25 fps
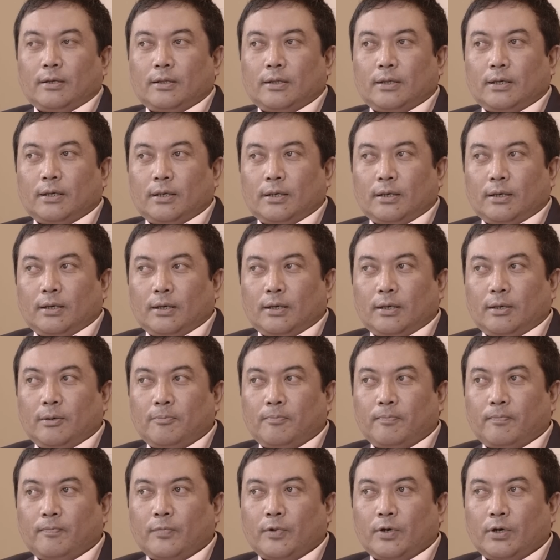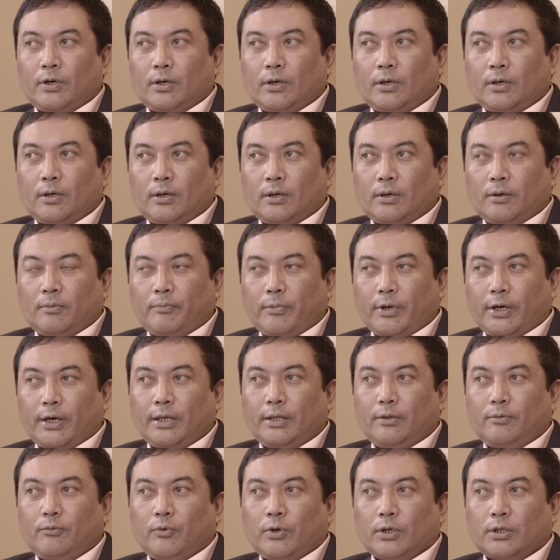the
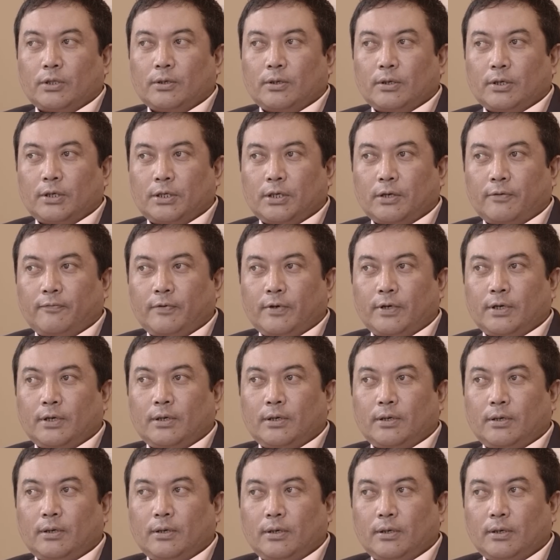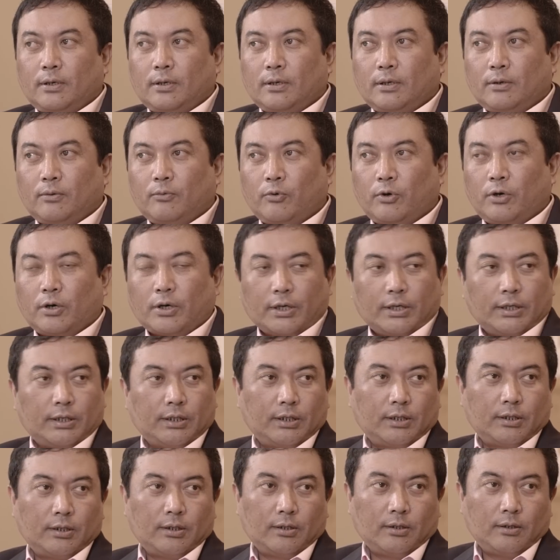main water reservoir work
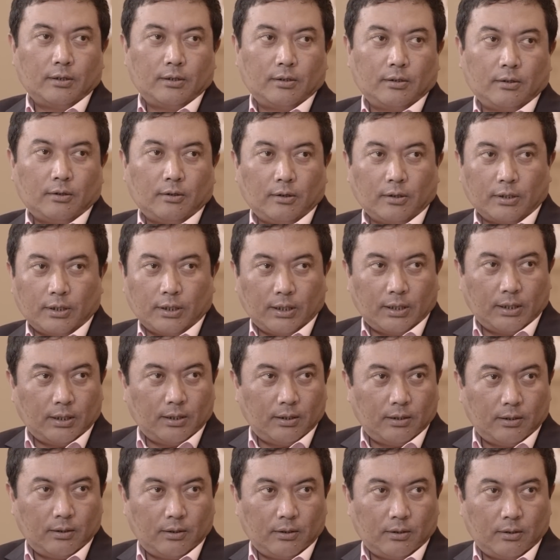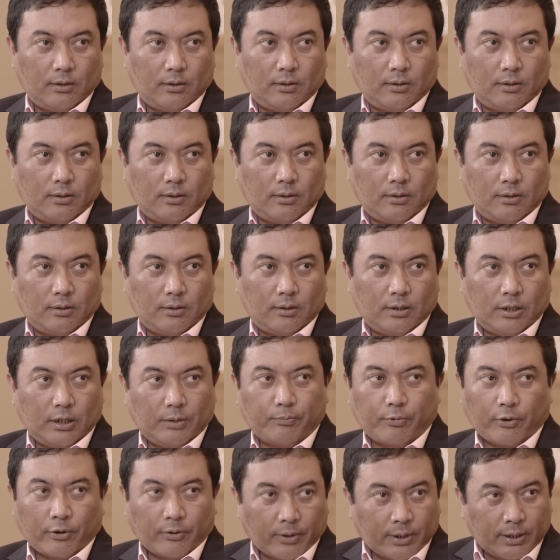is already in
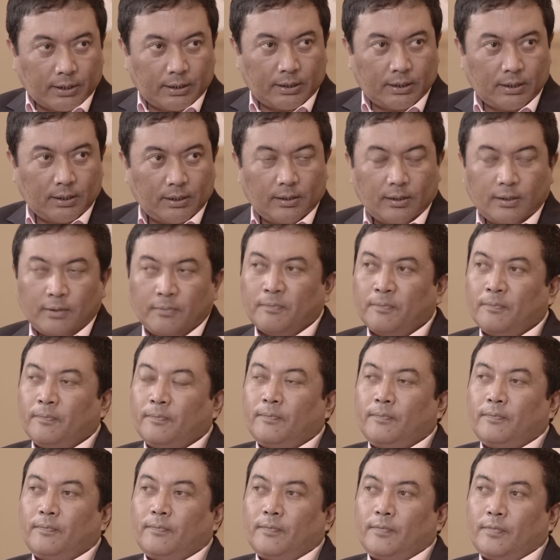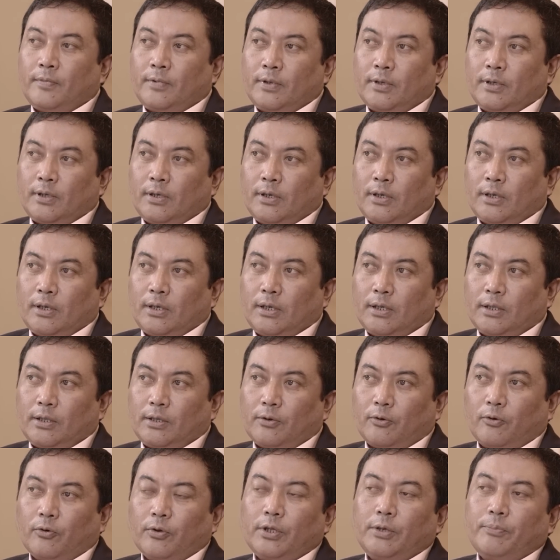progress. And
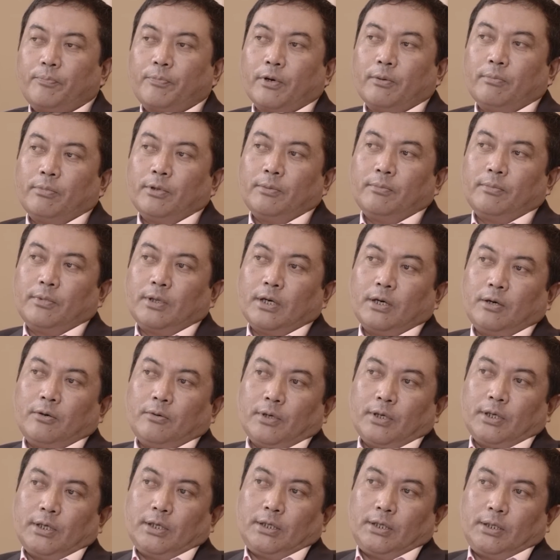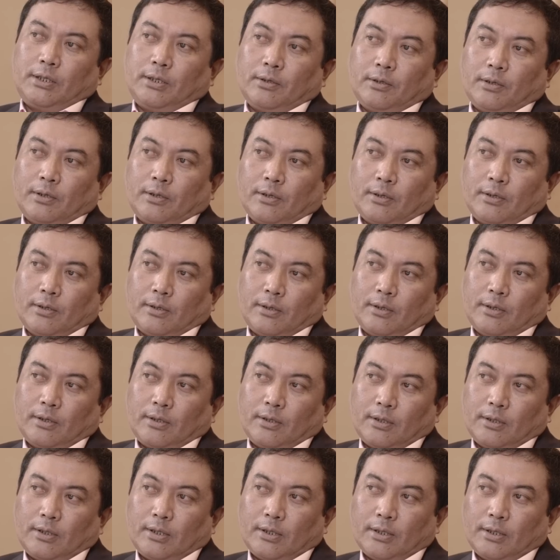the only problem now is the
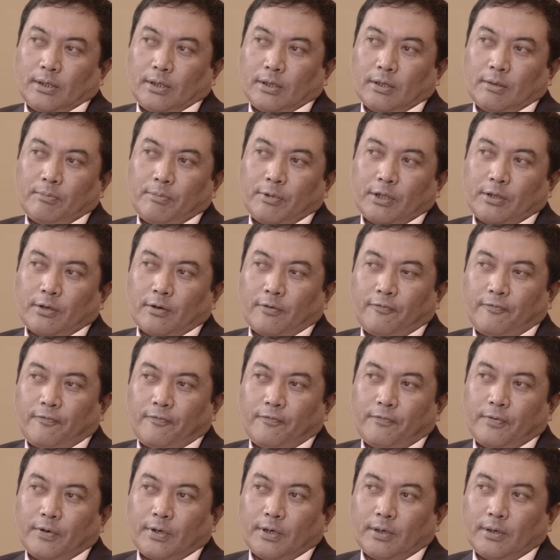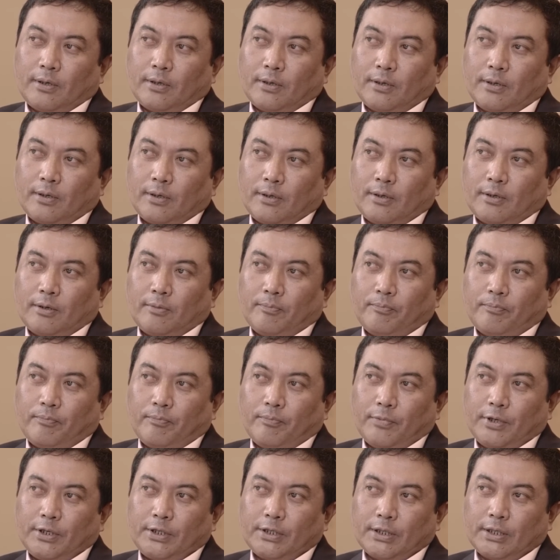little bit of
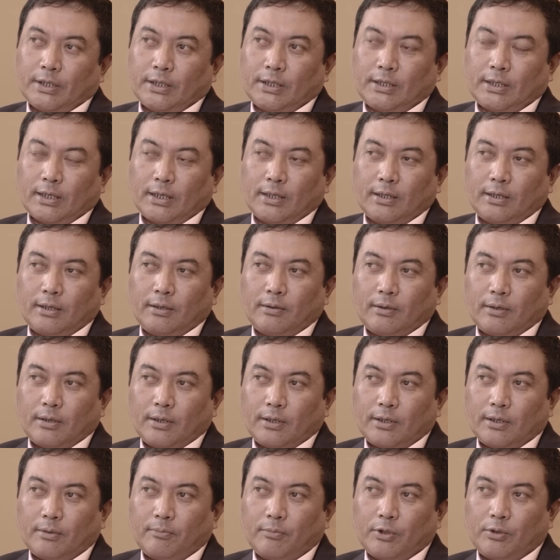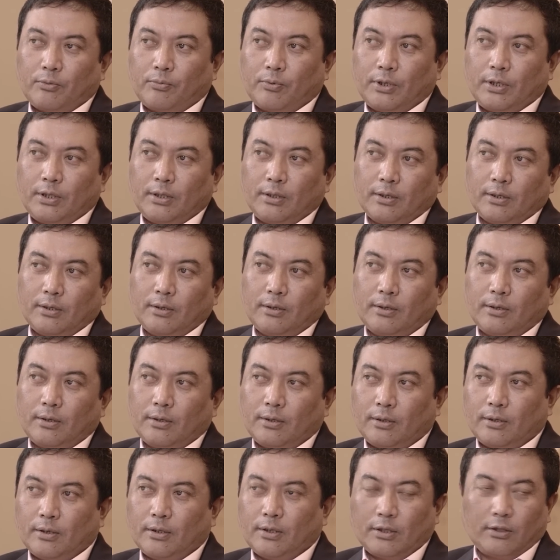misunderstanding, I think, between
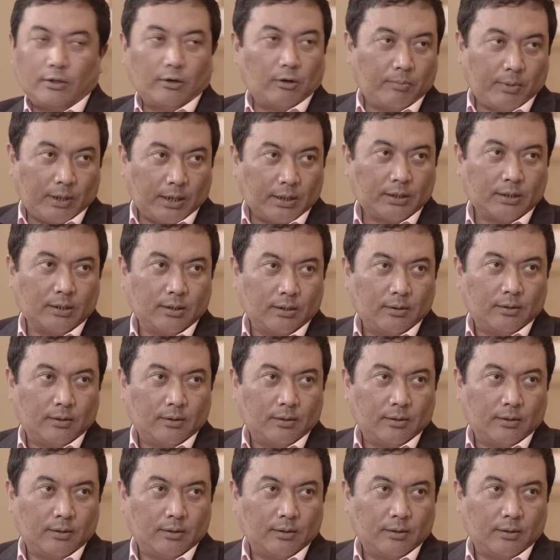the Dorbas